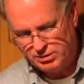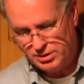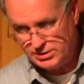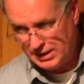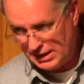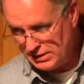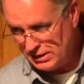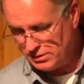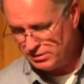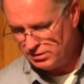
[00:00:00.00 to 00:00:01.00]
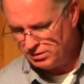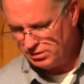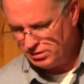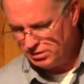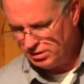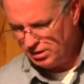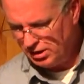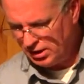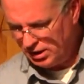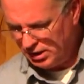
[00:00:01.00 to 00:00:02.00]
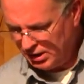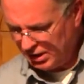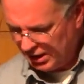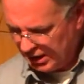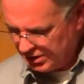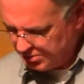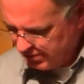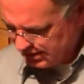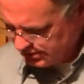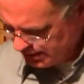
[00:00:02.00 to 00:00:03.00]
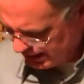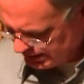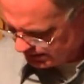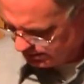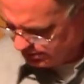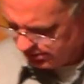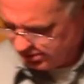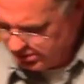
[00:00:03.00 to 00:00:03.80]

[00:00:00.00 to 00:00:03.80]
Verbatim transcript: to tend it and to maintain it,